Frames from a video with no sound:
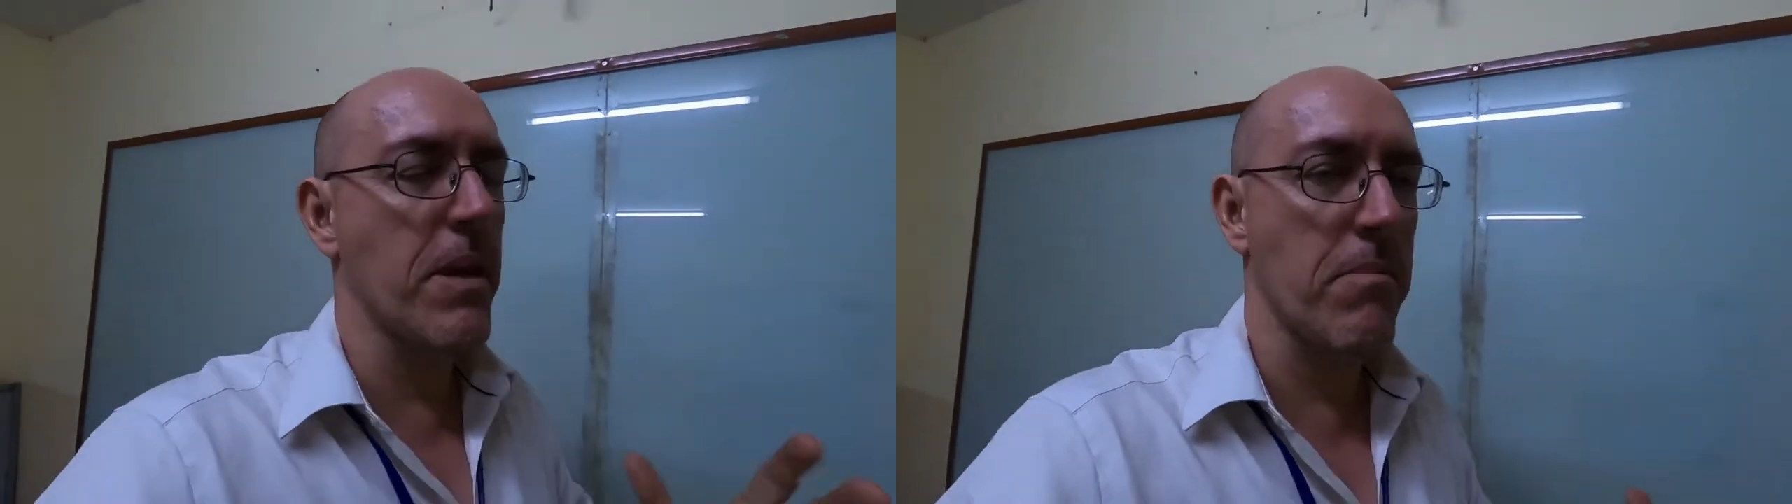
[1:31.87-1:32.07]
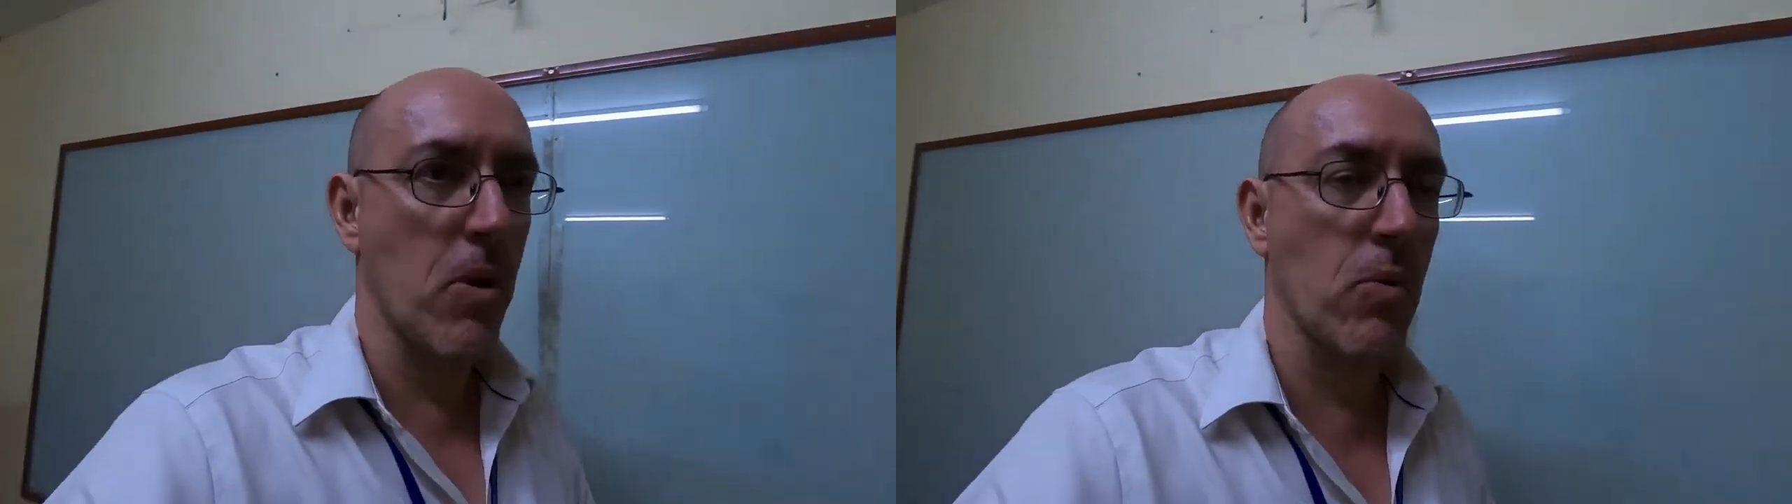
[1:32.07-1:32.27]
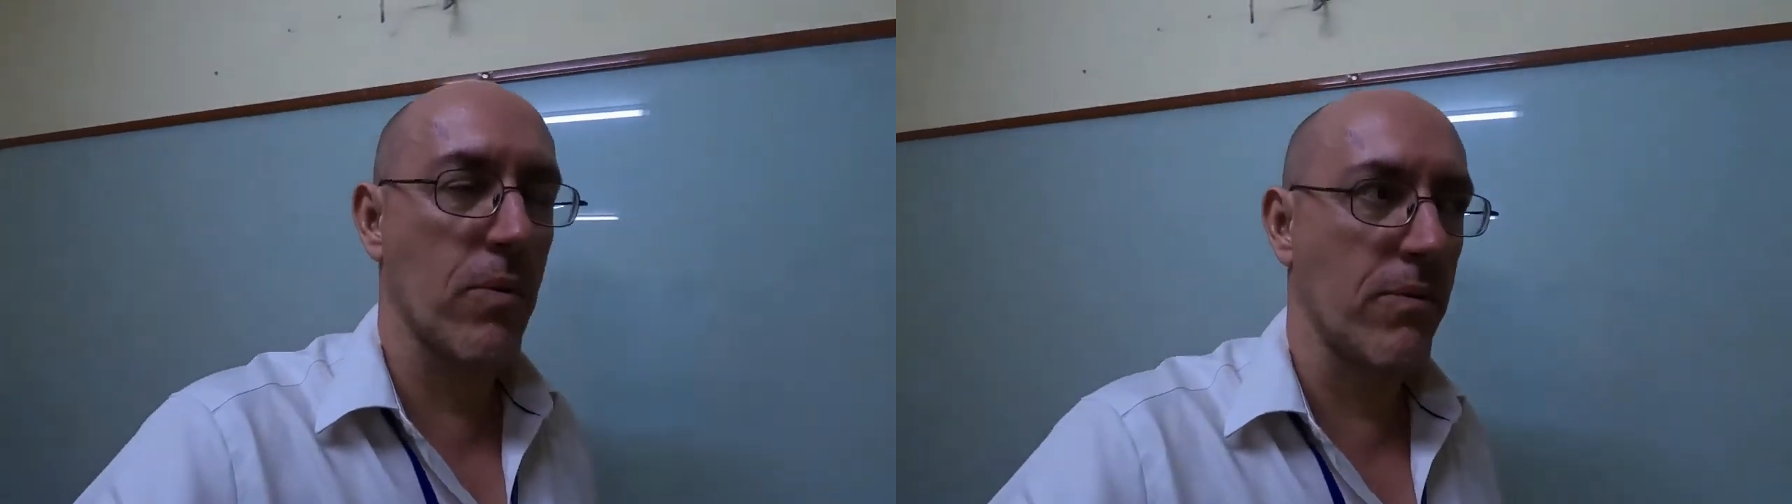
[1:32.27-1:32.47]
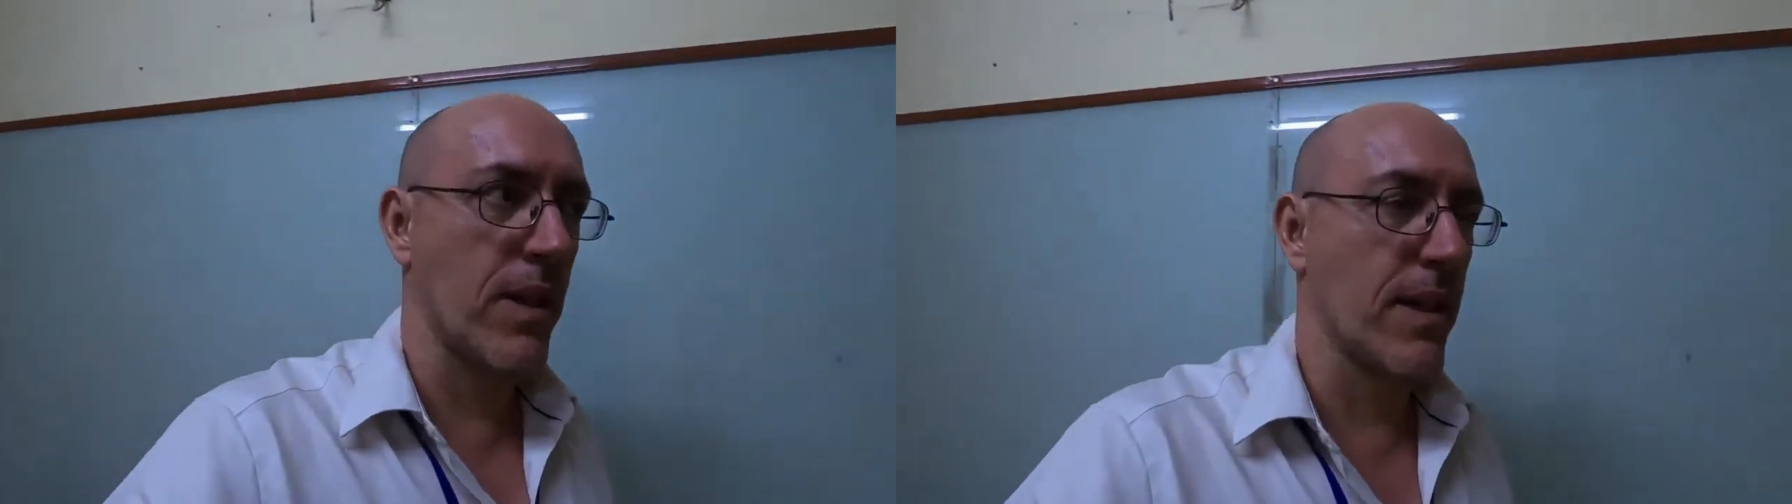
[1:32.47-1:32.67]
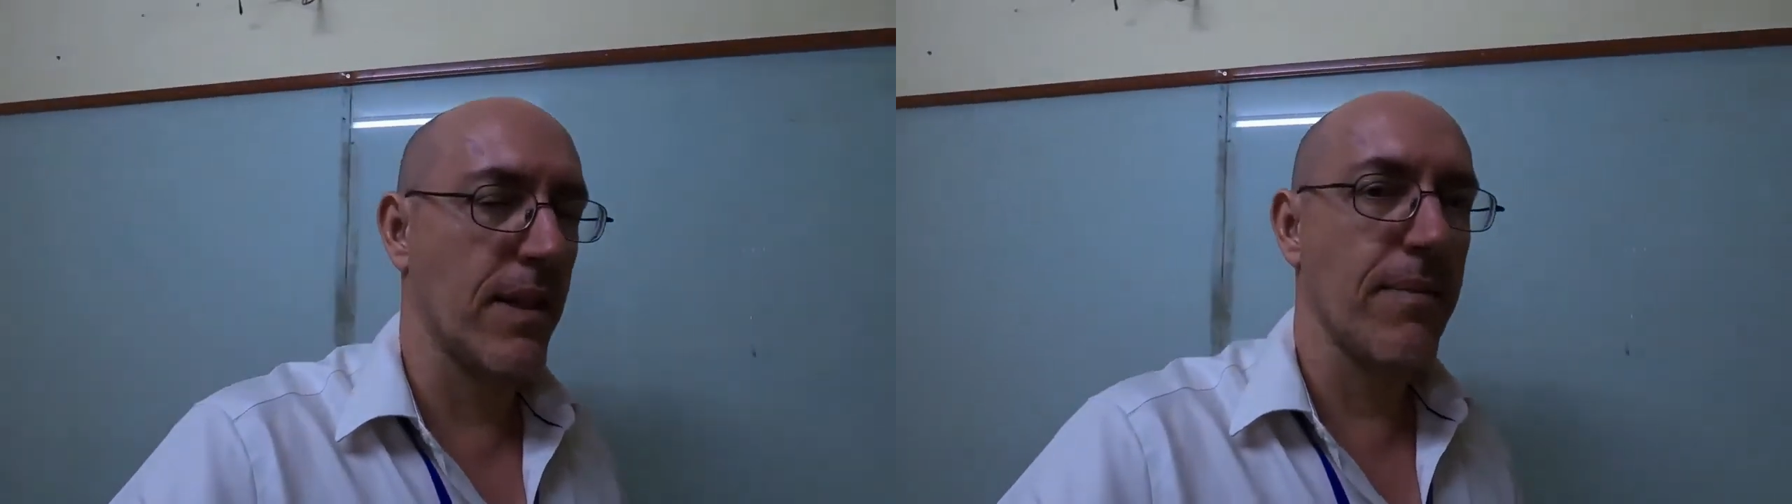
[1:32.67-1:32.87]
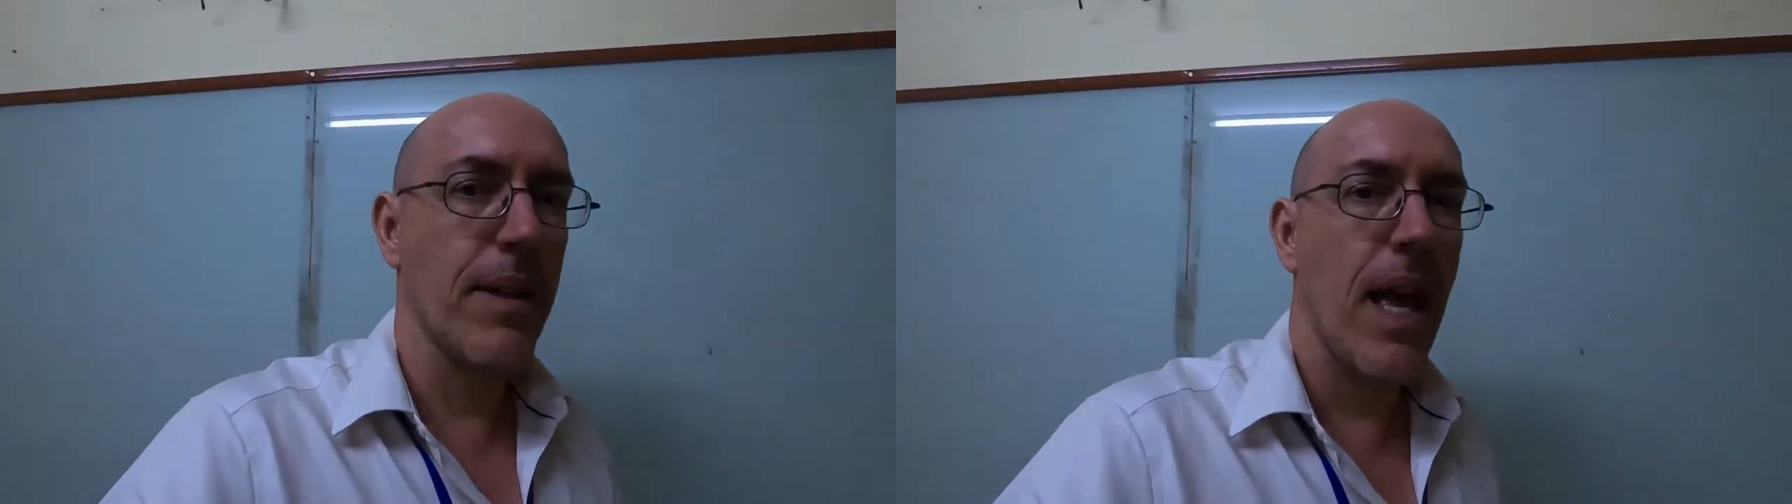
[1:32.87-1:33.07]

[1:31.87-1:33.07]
important, rather.